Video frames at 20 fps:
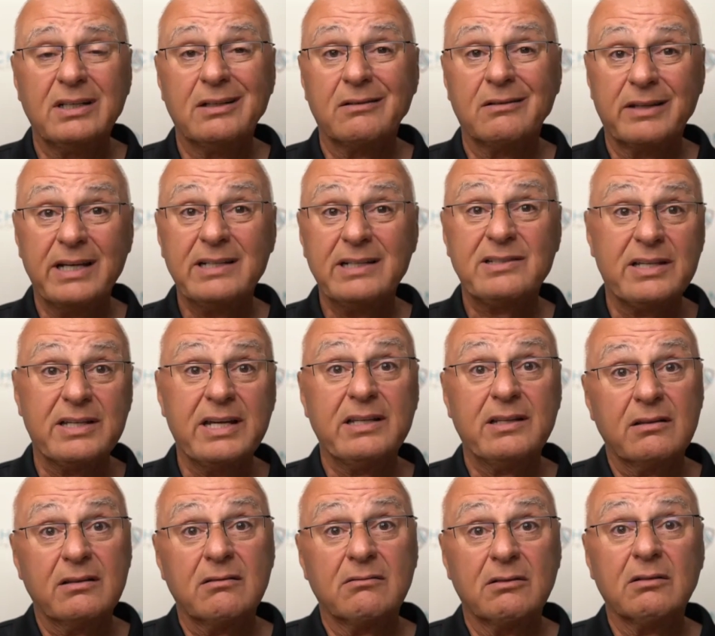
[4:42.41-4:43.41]
they say
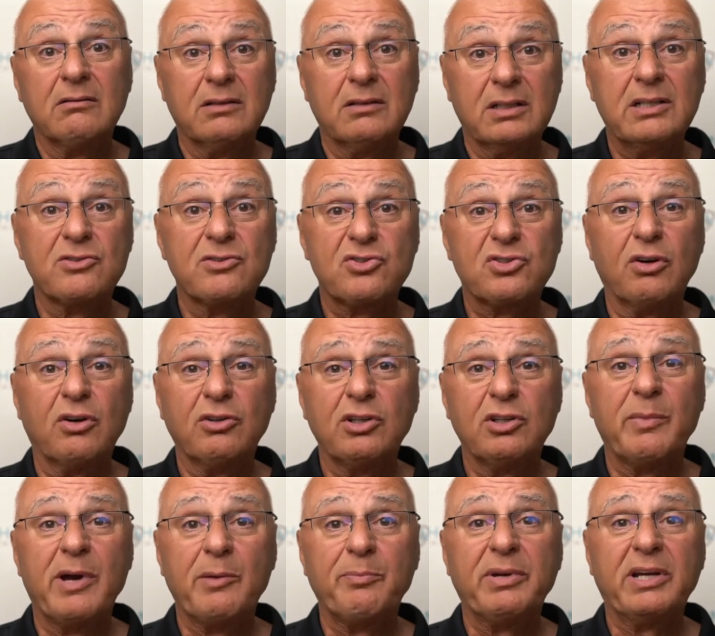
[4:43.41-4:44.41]
that they're really concerned
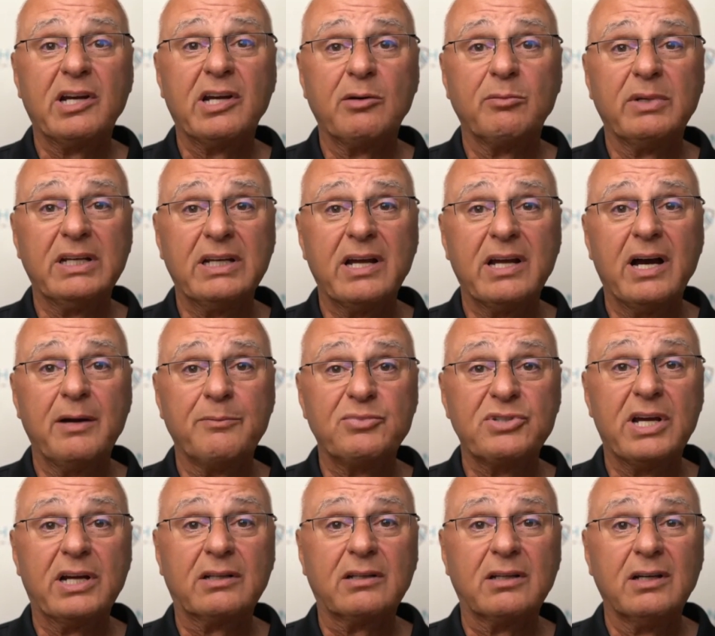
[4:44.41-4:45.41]
about becoming the
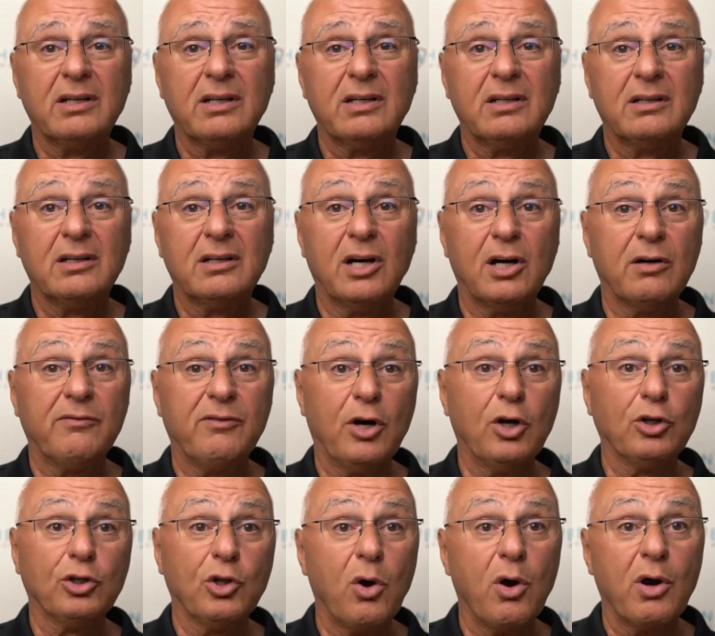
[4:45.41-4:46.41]
object of a
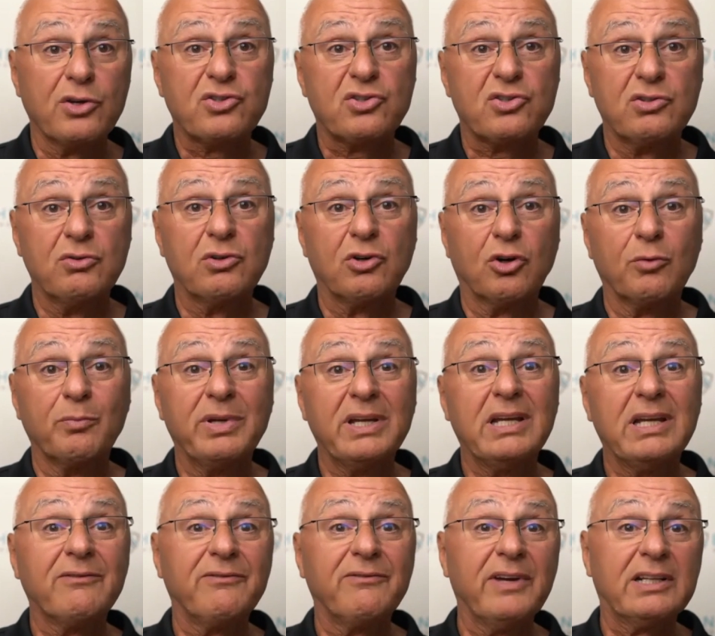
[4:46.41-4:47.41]
lawsuit or
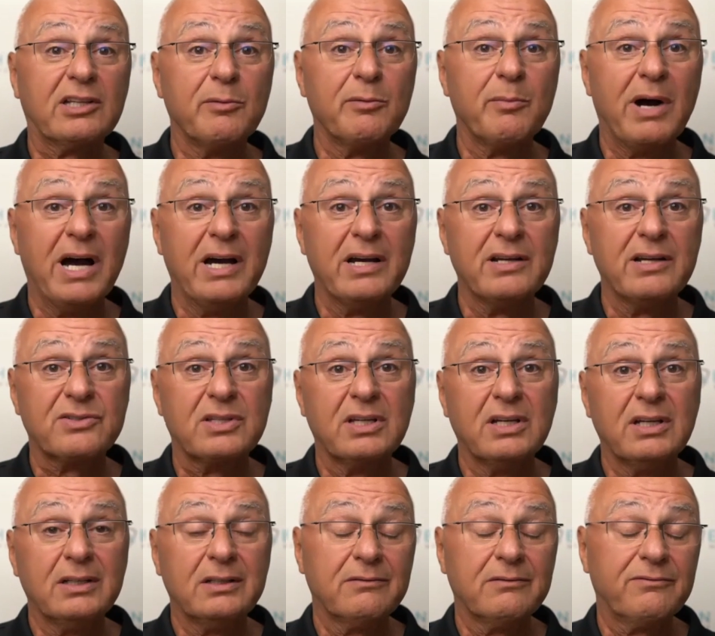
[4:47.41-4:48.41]
being victimized,
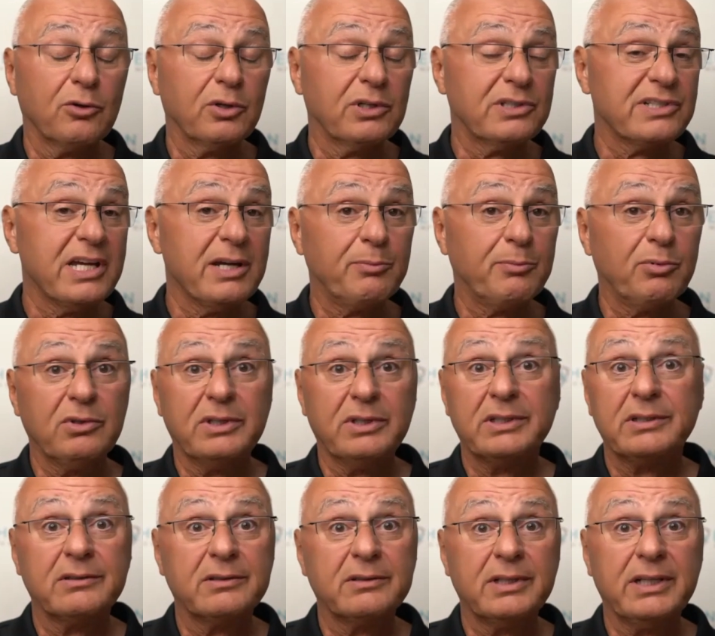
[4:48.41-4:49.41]
for example,
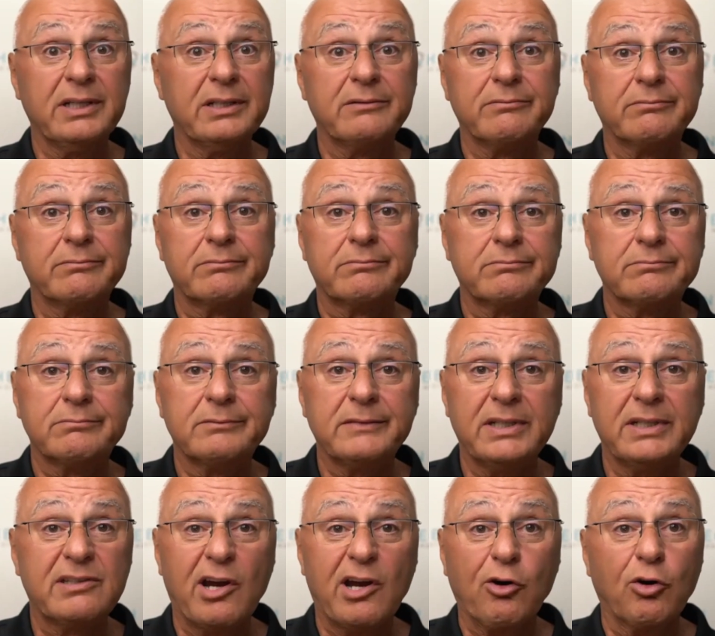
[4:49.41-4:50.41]

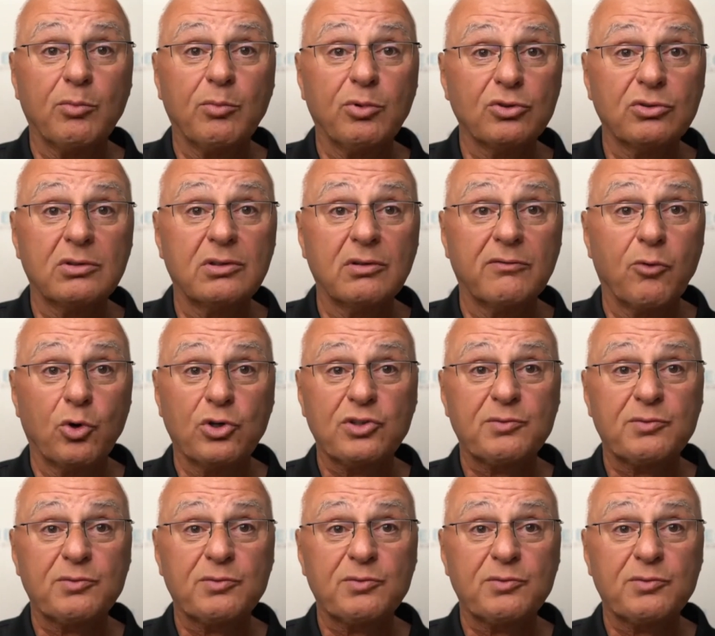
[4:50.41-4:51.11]
in terrible divorce